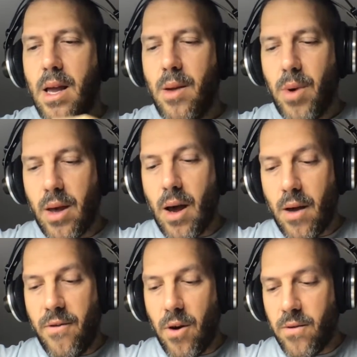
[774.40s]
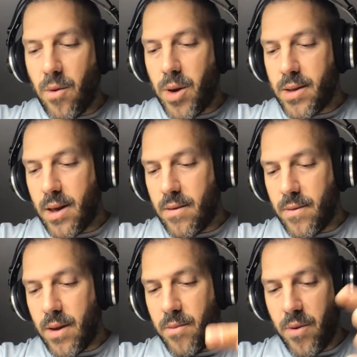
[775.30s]
But I thought for myself,
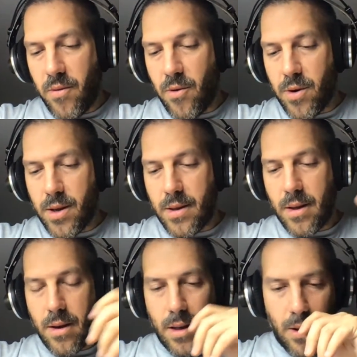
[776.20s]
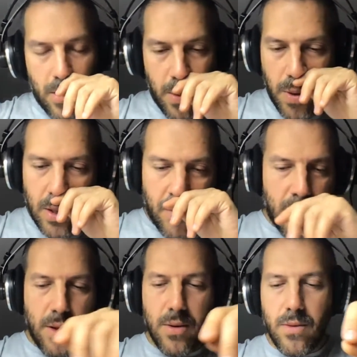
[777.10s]
even before this announcement of
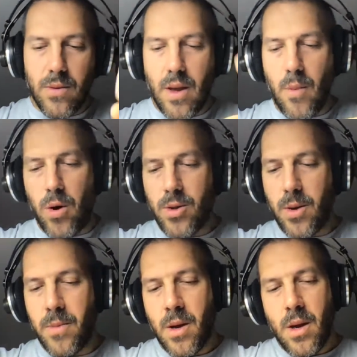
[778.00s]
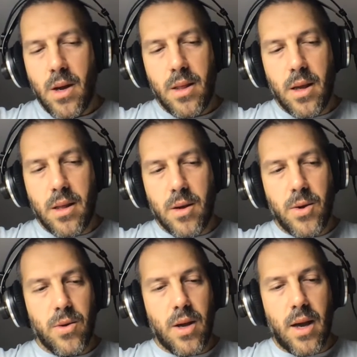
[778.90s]
the new M1 chip, that I
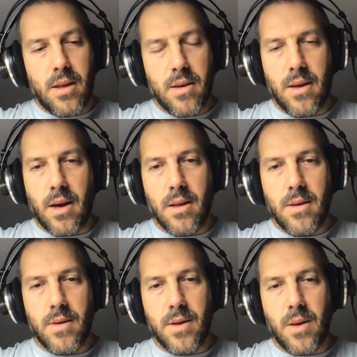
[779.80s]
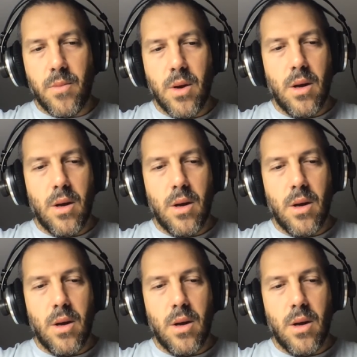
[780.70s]
should get a second system.